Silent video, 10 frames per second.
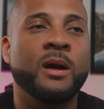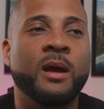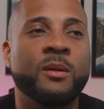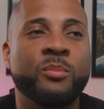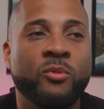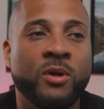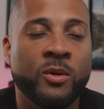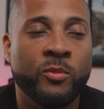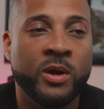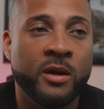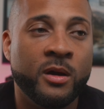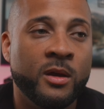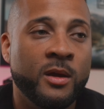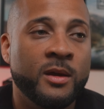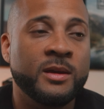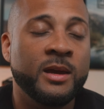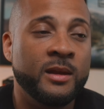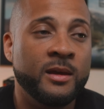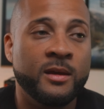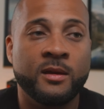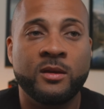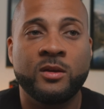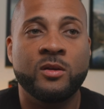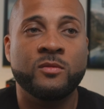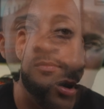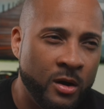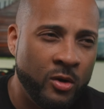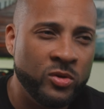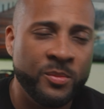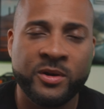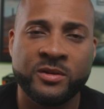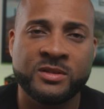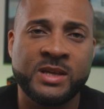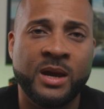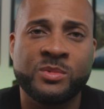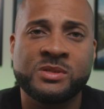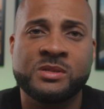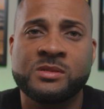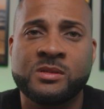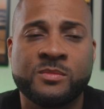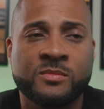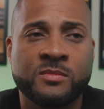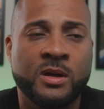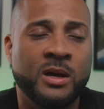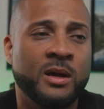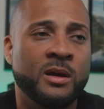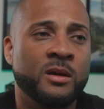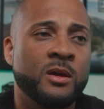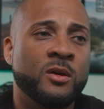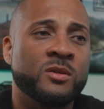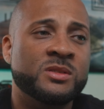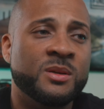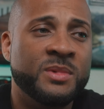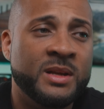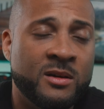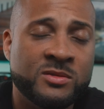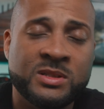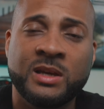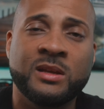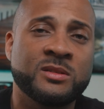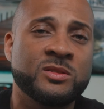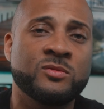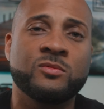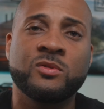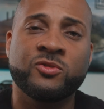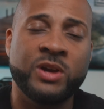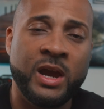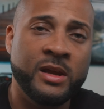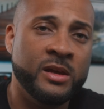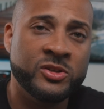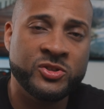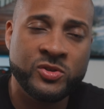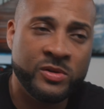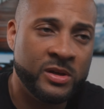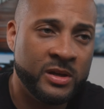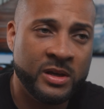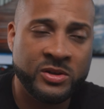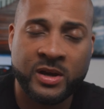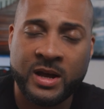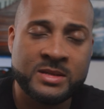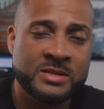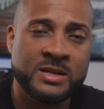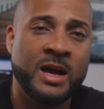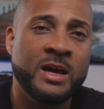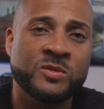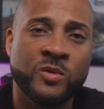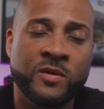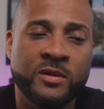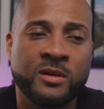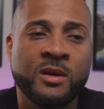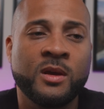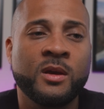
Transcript: a point where getting, you know, an older mirrorless camera system or something else to get into creating and shooting, getting your content out is worth it.